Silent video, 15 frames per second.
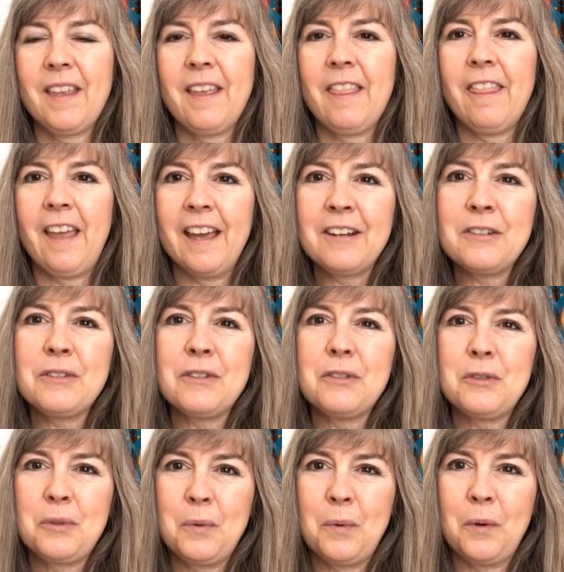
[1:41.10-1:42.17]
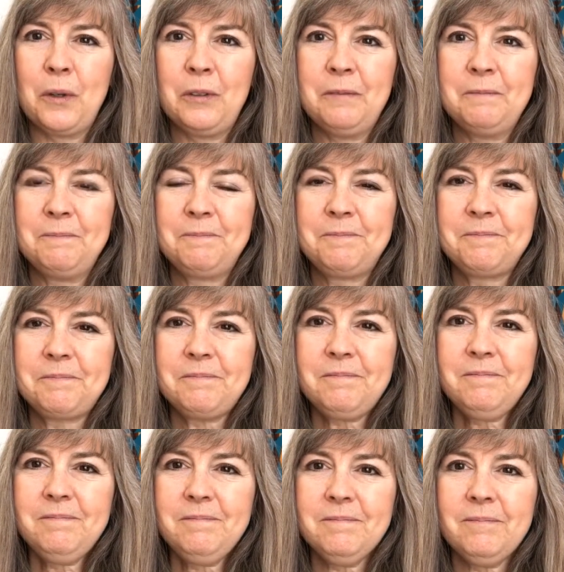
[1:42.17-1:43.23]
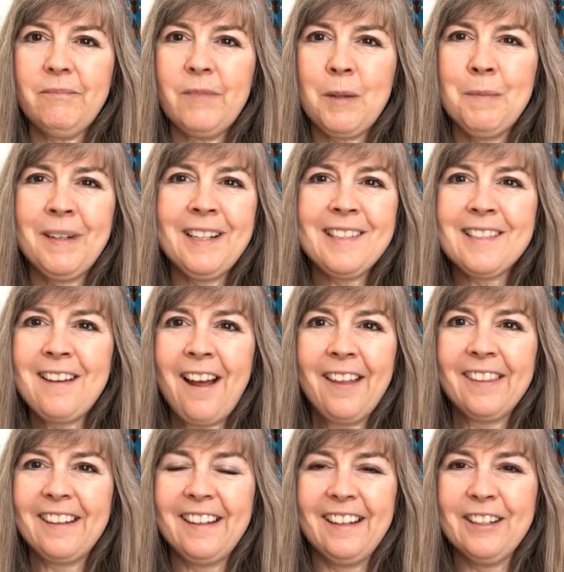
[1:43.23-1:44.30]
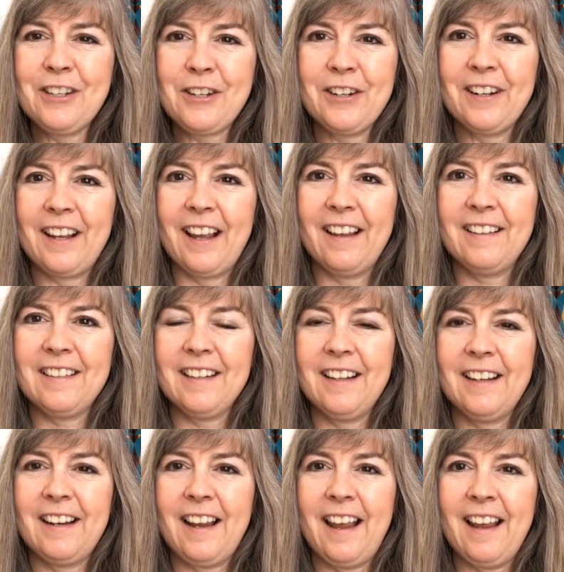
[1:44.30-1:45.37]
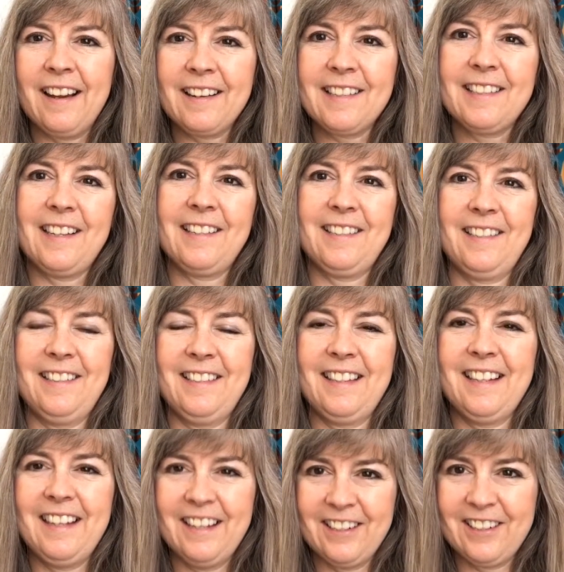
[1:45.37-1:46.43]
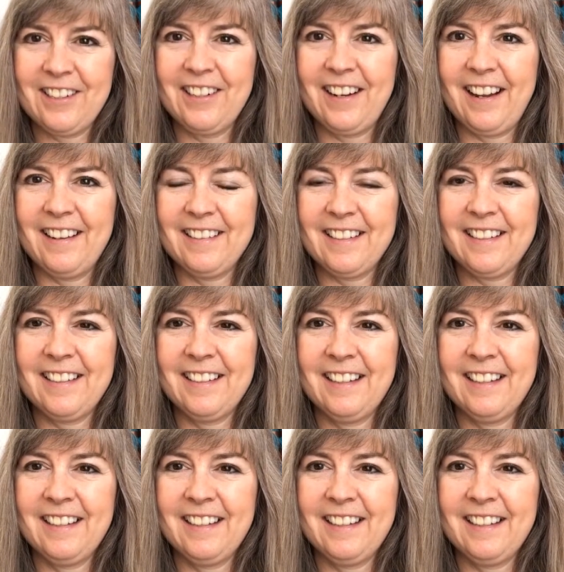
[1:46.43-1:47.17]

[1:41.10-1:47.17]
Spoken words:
That is the tool. But it's not the internet. It accesses the internet.